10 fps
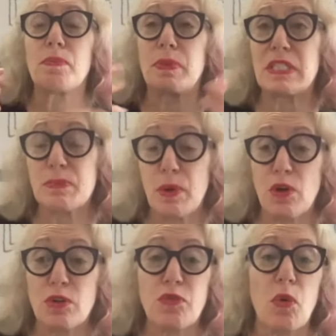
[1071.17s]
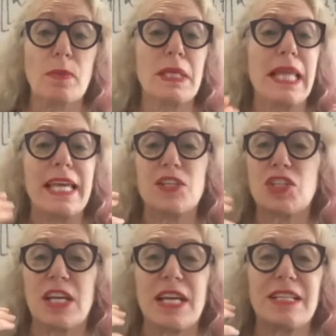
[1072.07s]
bespoke
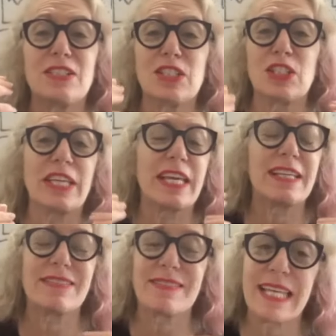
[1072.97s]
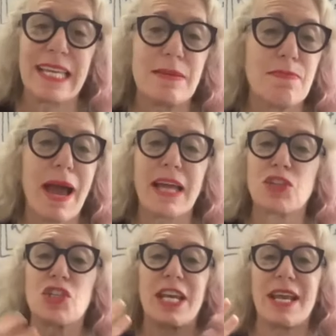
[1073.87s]
formulations, looking at skin
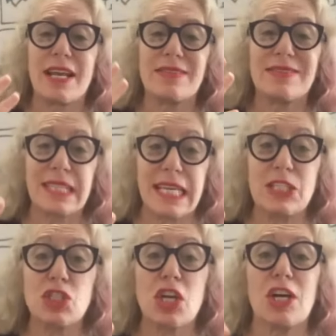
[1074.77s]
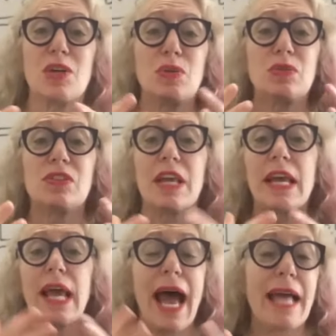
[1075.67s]
matching, skin tones,
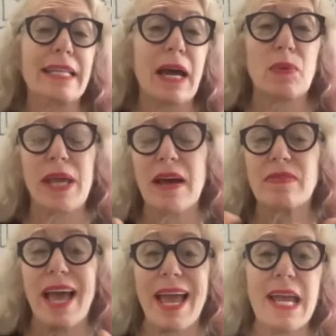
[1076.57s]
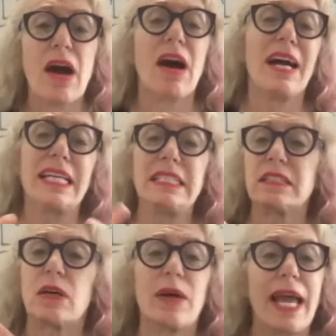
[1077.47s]
and now we have AI.
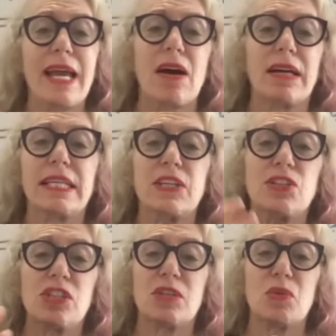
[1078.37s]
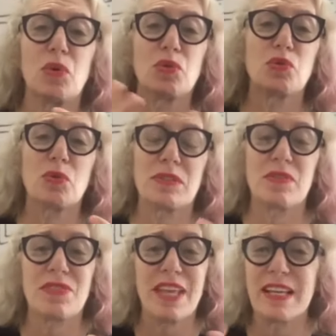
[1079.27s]
So AI can do all sorts
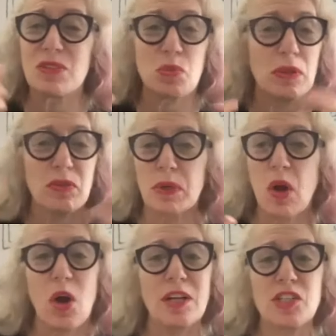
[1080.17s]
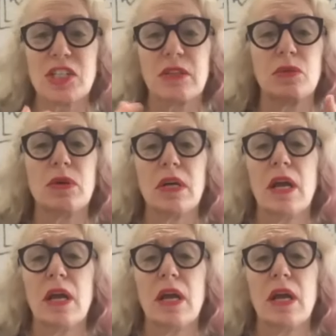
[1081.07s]
of things with regard to